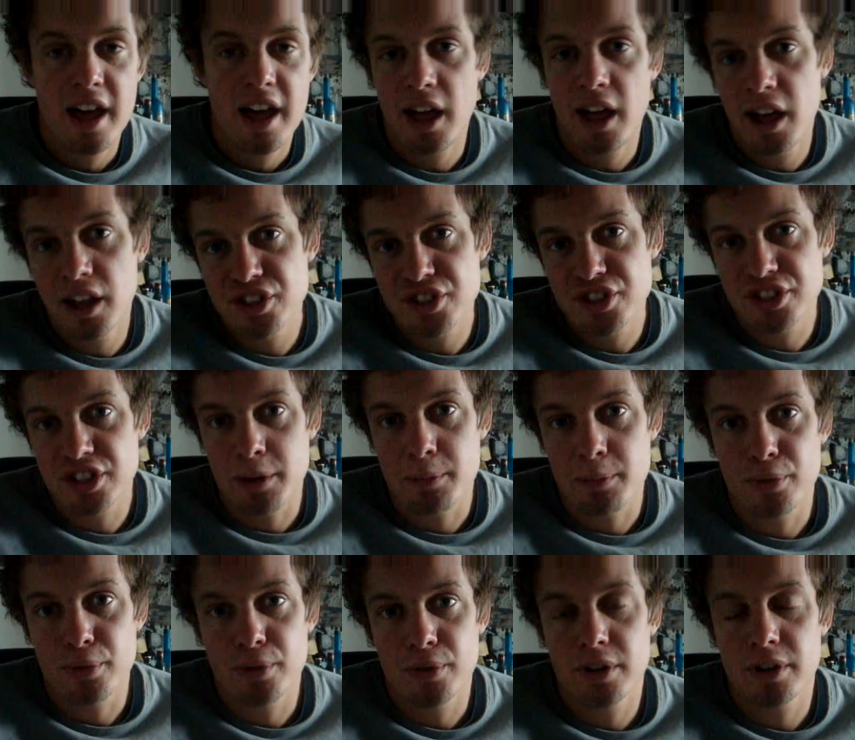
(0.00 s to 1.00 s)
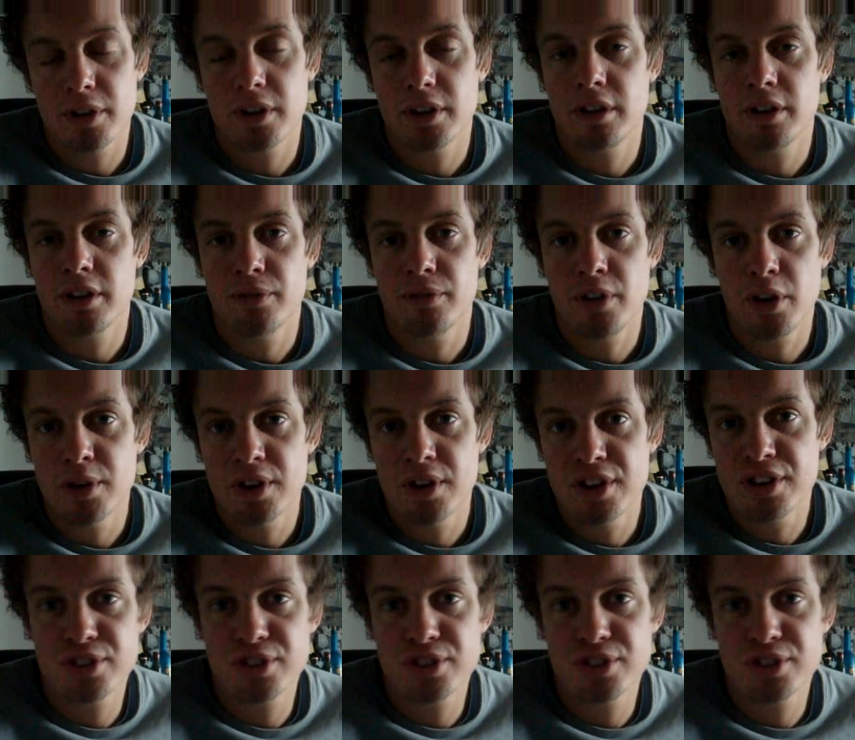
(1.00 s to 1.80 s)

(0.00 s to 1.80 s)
and some very